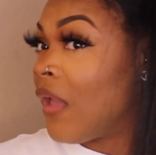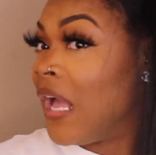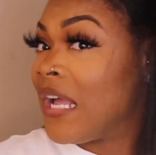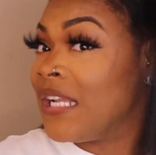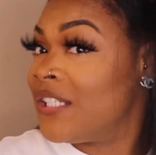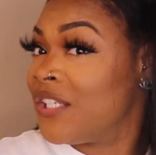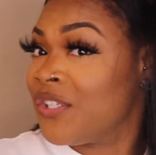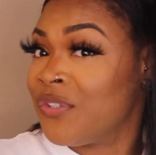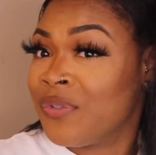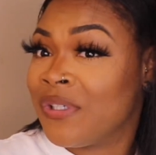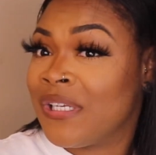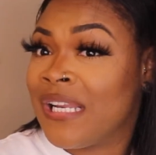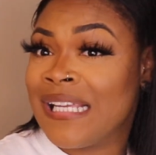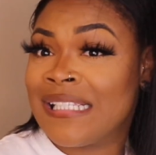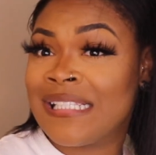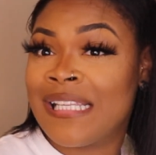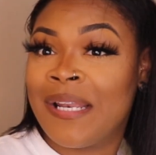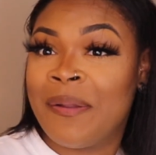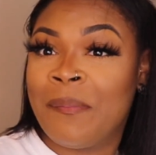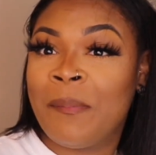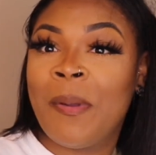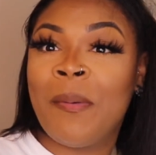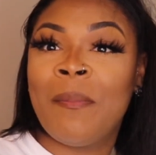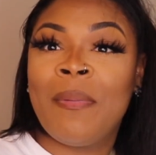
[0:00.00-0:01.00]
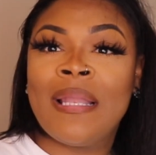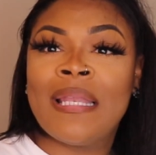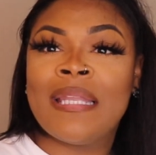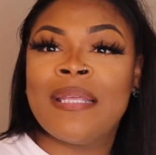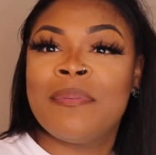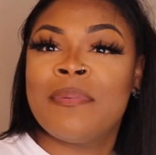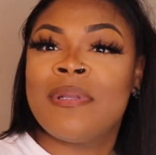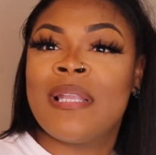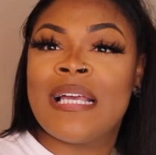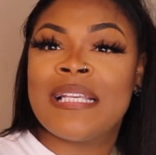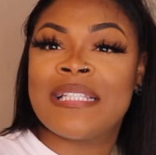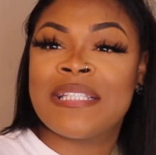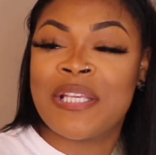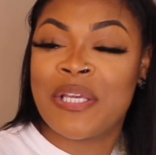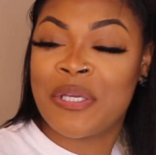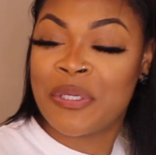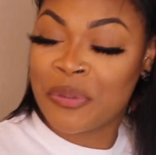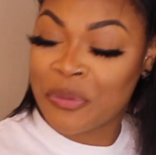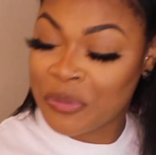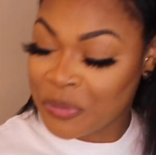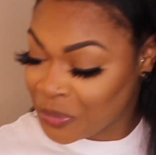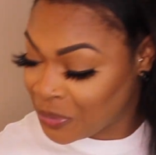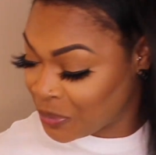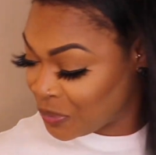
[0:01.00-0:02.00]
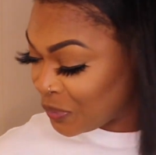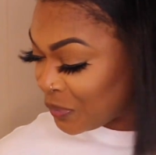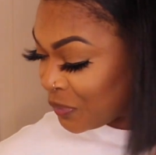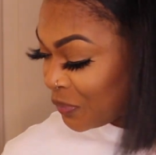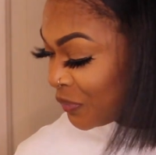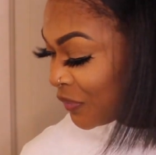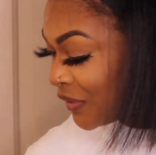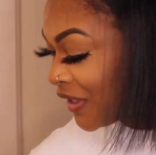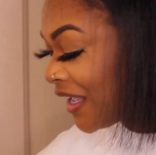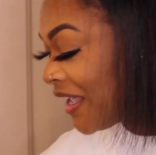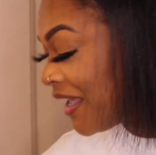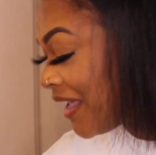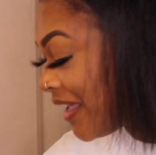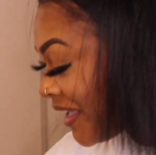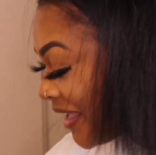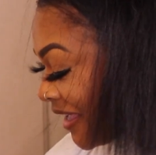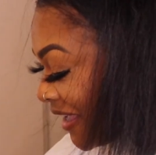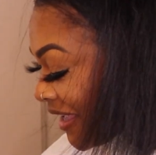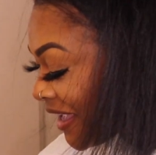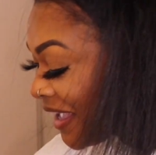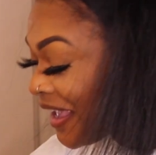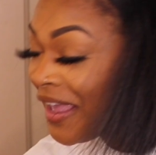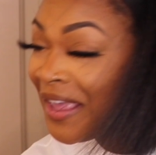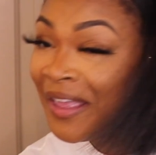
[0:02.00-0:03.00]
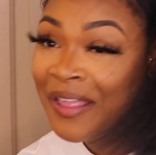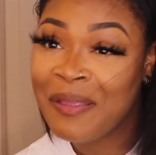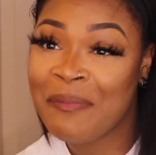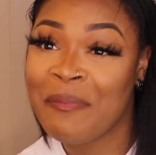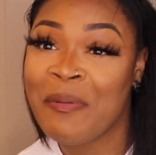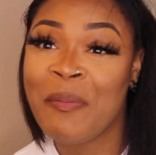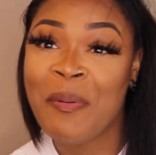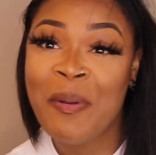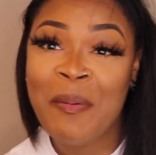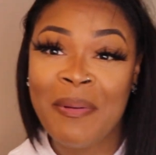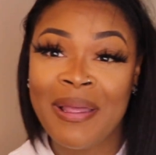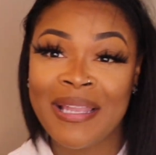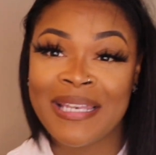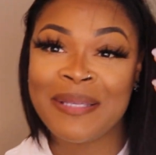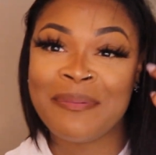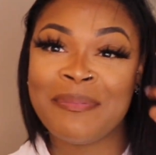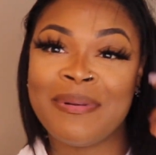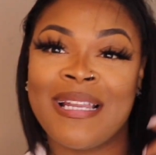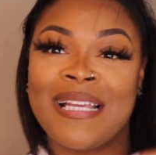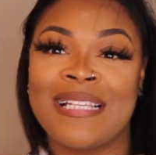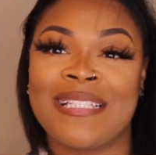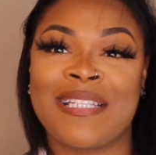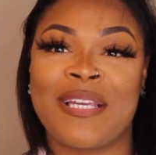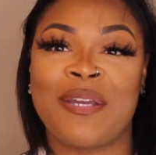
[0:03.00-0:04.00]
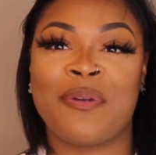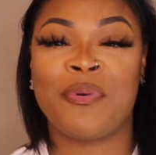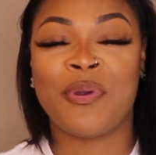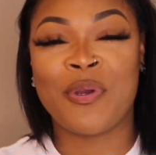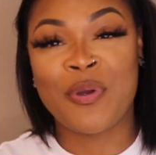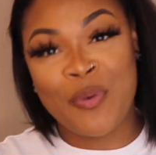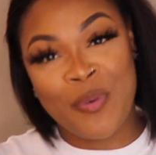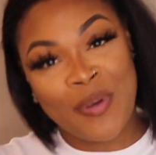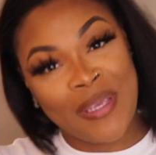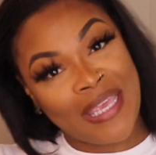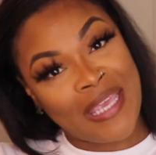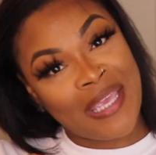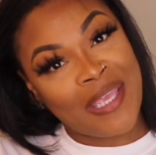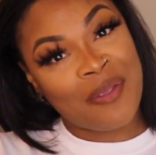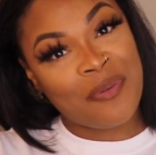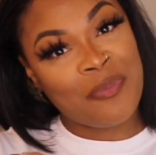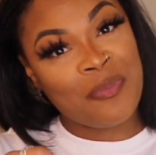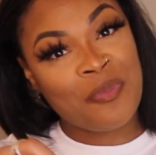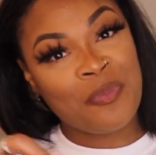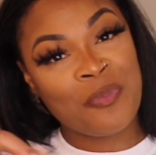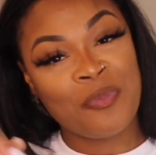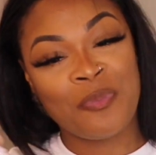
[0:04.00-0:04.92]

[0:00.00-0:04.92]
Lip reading: I just realized I didn't put my lip gloss on. Let me put my lip gloss on real quick.